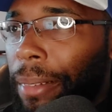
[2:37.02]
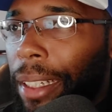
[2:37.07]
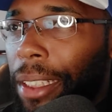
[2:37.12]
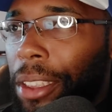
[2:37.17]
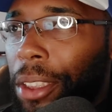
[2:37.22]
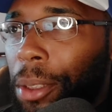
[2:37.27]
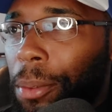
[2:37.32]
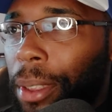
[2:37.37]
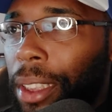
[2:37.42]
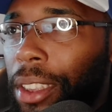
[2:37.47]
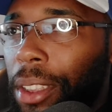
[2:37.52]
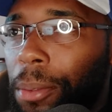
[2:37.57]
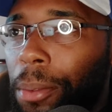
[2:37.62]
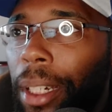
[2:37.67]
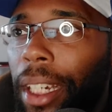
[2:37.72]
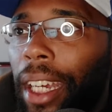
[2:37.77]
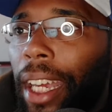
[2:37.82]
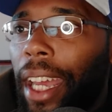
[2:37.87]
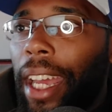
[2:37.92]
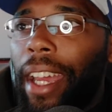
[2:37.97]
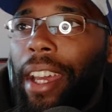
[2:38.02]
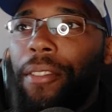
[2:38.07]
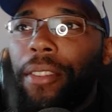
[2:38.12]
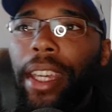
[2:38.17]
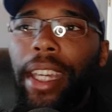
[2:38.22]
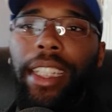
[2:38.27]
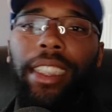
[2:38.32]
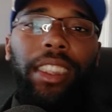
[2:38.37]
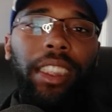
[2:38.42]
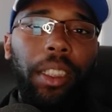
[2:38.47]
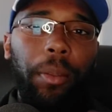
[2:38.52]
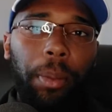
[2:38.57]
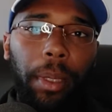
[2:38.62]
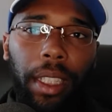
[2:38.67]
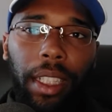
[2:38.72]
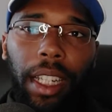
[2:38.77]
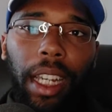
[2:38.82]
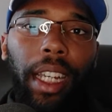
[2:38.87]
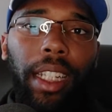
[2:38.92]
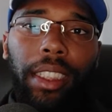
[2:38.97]
that's the reason why I have
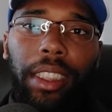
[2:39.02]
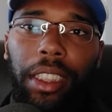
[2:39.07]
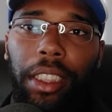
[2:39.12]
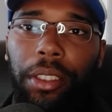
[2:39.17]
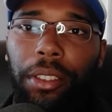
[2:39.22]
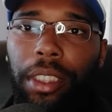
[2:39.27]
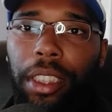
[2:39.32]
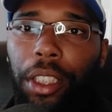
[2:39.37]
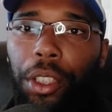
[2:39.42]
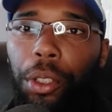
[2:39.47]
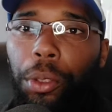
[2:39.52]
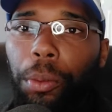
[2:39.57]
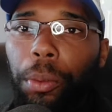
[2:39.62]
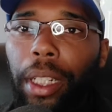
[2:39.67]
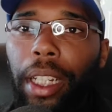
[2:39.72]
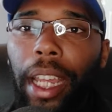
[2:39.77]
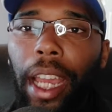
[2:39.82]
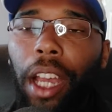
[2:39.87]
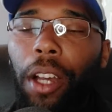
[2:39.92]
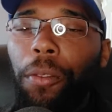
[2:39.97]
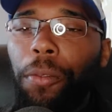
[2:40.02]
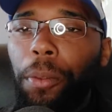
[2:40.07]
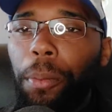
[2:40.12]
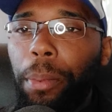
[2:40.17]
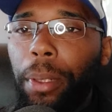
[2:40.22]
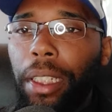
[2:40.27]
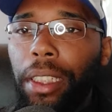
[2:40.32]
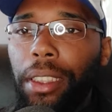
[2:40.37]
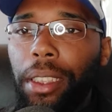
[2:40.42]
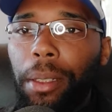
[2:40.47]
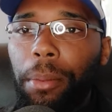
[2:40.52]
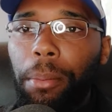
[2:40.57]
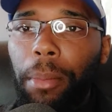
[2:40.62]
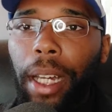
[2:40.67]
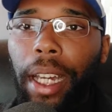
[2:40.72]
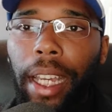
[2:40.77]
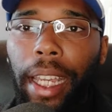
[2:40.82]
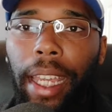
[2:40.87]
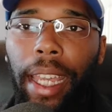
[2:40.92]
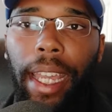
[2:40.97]
SCP knots and you see Greek alphabets in
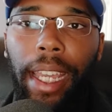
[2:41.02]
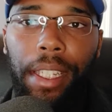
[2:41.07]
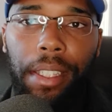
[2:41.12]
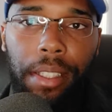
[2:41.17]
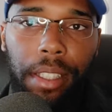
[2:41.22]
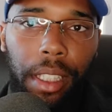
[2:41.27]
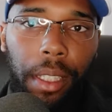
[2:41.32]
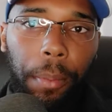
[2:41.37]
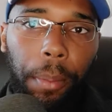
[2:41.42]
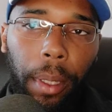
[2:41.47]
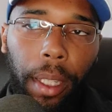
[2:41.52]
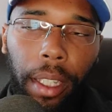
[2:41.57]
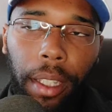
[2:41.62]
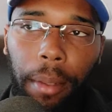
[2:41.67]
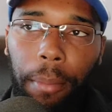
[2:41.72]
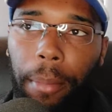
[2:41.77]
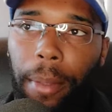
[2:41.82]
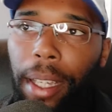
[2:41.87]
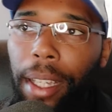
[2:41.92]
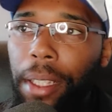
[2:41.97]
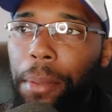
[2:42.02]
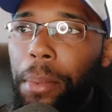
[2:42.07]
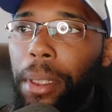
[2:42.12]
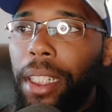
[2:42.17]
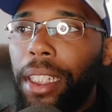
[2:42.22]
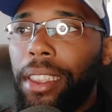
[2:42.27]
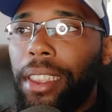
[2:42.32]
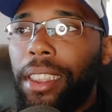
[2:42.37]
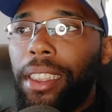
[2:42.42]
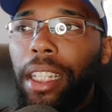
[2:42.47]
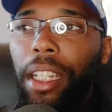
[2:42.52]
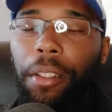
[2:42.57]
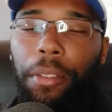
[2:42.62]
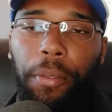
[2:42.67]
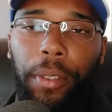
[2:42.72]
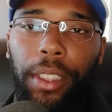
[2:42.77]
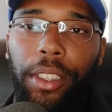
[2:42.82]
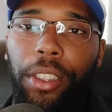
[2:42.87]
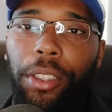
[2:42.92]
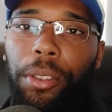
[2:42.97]
my SCP, because it's not
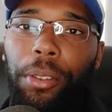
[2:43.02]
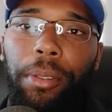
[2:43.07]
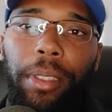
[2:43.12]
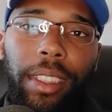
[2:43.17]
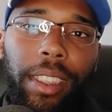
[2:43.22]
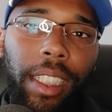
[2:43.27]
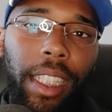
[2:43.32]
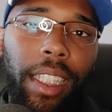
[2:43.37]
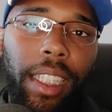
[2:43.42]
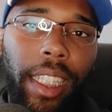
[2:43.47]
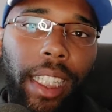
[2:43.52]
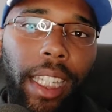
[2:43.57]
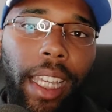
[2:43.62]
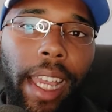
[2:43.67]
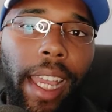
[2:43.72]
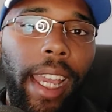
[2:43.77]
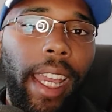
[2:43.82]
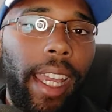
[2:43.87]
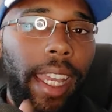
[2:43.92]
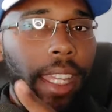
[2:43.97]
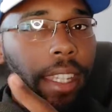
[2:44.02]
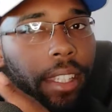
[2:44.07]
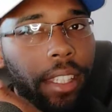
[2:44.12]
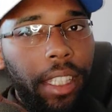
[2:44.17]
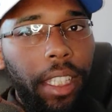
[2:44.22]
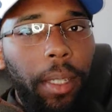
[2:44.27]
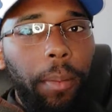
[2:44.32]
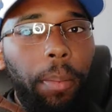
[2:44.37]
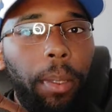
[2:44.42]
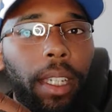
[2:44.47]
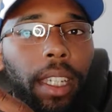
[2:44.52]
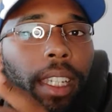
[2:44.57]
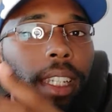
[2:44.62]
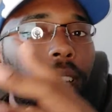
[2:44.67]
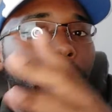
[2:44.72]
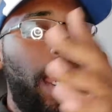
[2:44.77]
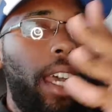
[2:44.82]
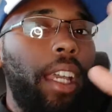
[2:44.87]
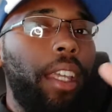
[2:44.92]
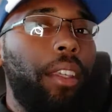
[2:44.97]
official. It's in the SCP
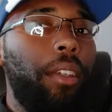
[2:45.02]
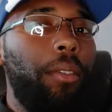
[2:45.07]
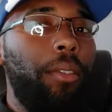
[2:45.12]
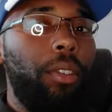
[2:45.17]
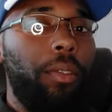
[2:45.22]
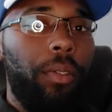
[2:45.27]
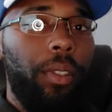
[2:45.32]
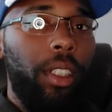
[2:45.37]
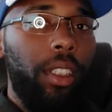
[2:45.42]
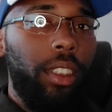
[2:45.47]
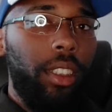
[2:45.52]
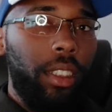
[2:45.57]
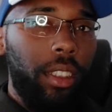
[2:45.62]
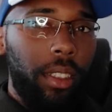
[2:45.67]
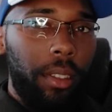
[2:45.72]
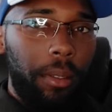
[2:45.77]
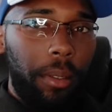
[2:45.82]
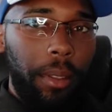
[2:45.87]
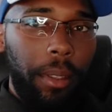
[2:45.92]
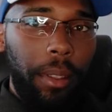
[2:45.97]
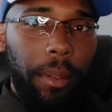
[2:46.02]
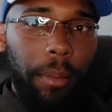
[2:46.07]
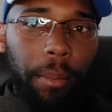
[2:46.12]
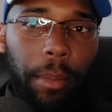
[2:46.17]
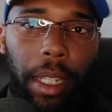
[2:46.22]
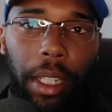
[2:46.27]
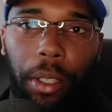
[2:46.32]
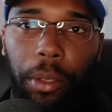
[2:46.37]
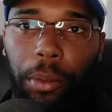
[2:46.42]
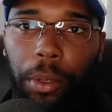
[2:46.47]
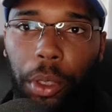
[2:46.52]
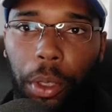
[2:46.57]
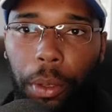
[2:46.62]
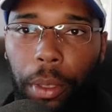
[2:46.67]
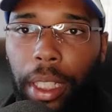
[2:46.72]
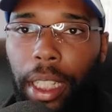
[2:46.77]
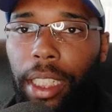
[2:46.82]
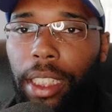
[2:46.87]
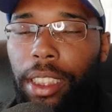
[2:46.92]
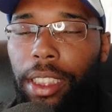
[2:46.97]
knot universe, my own
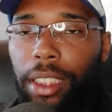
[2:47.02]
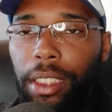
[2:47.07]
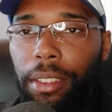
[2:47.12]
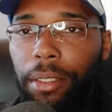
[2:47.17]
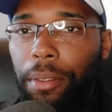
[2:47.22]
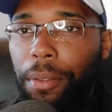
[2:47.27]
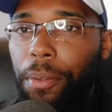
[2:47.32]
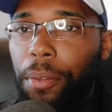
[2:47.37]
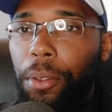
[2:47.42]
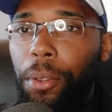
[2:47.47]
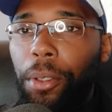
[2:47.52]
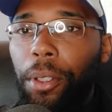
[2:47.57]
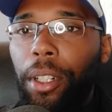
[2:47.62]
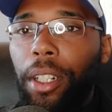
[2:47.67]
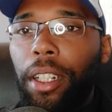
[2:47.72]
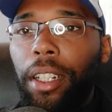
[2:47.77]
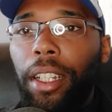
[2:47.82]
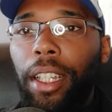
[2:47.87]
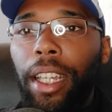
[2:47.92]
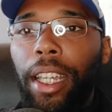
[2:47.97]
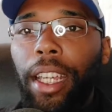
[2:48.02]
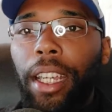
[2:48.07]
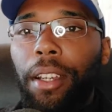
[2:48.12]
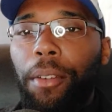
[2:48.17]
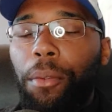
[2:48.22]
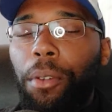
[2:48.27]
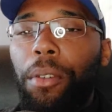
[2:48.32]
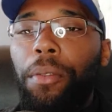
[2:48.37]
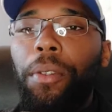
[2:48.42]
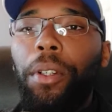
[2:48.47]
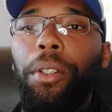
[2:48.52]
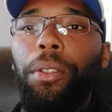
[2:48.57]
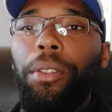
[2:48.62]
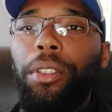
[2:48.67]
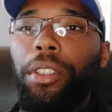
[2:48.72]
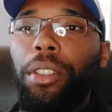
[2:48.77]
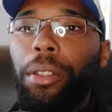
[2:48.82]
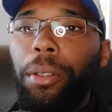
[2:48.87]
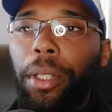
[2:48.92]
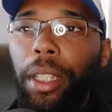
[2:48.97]
creation for Revoked
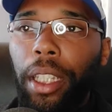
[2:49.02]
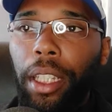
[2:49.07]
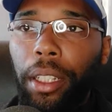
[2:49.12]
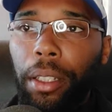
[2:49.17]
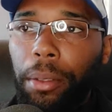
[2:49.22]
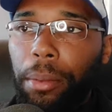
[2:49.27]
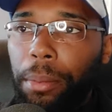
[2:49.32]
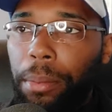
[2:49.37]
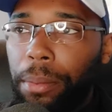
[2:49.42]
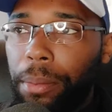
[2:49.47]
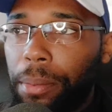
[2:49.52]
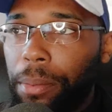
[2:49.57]
Studio.